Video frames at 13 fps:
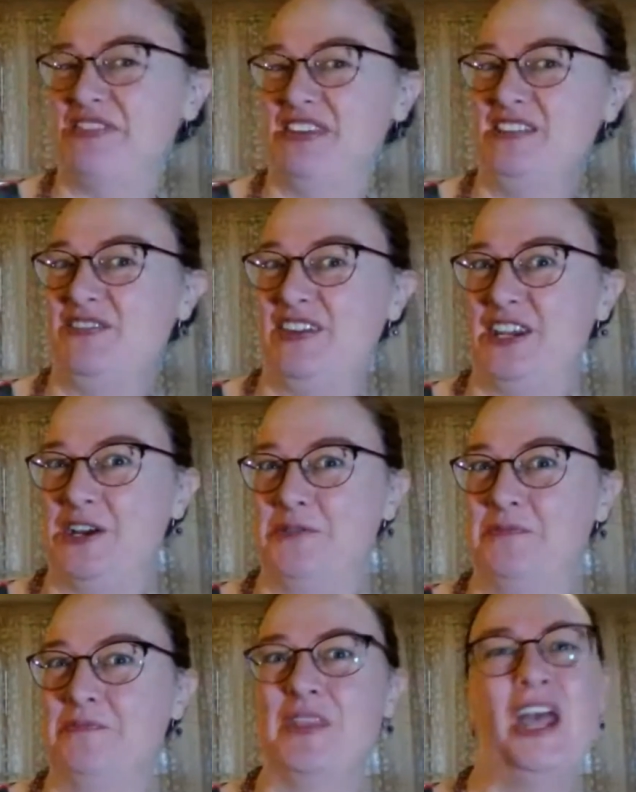out this
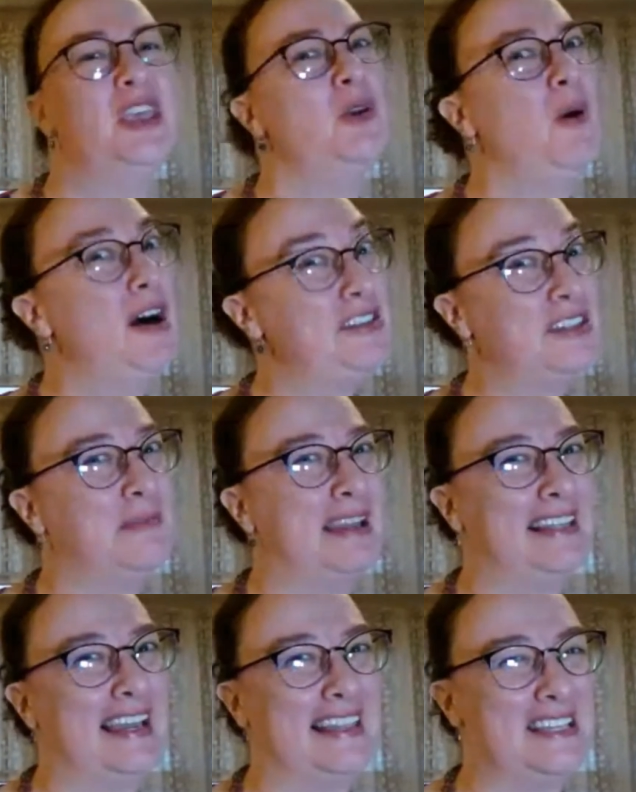video. You also might
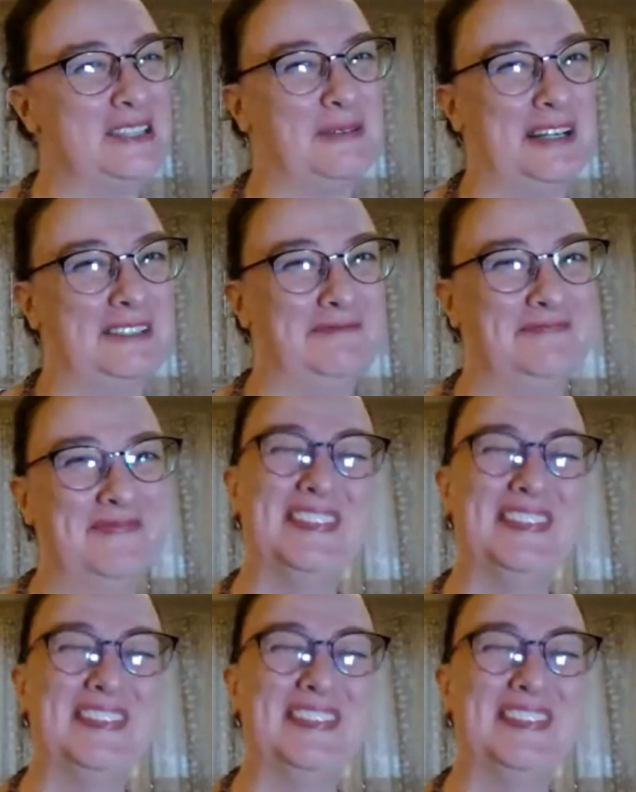like this one.